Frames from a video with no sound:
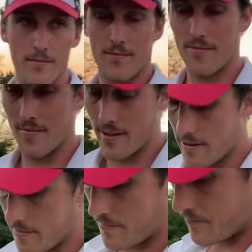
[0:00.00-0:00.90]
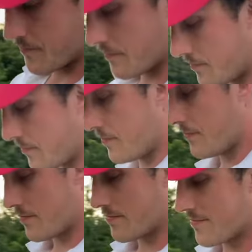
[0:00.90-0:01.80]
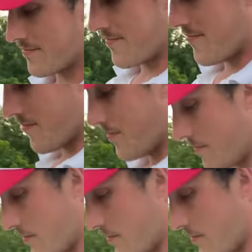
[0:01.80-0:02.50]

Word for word: and like solving like a serious issue, that's kind of awesome, man.